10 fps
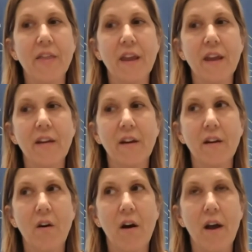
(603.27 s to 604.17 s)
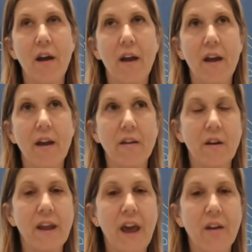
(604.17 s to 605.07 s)
i think you
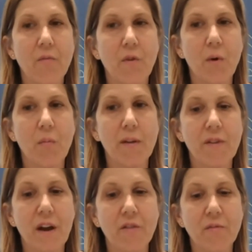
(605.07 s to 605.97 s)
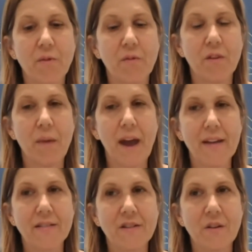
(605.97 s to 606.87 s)
know again over what we've gone through in the
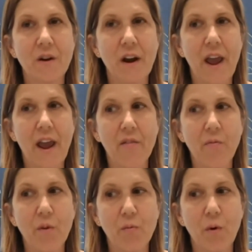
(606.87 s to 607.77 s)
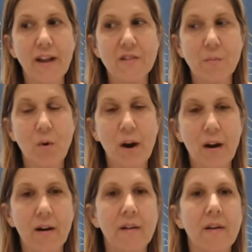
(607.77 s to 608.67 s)
past year and a half with
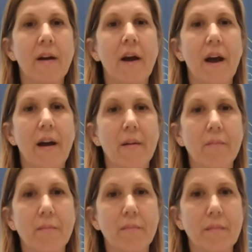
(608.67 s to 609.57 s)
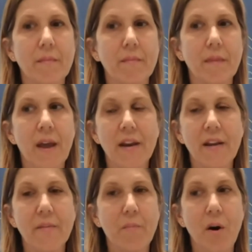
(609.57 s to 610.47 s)
ransomware um,
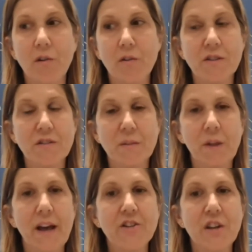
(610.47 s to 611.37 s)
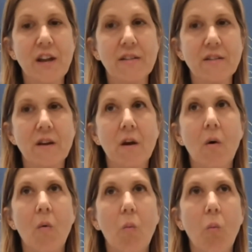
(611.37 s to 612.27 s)
hitting partners and supply chains
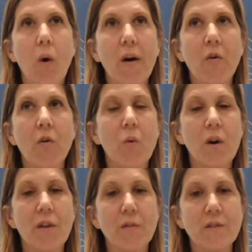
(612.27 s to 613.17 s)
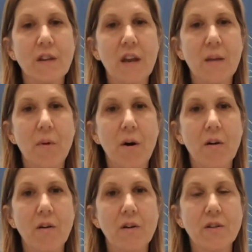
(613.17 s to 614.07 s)
what who are those key
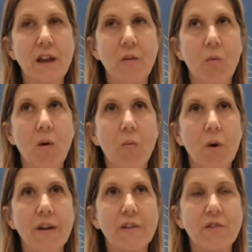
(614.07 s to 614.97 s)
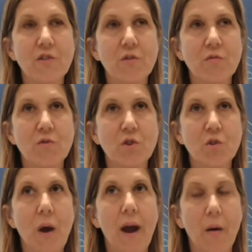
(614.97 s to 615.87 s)
partners and what would it do
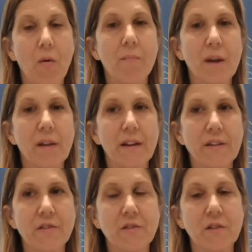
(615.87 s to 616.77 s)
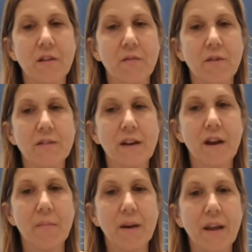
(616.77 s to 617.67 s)
to our ability to deliver as a
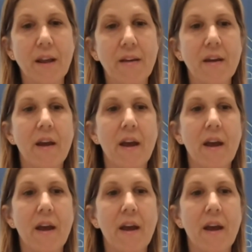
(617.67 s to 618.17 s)
company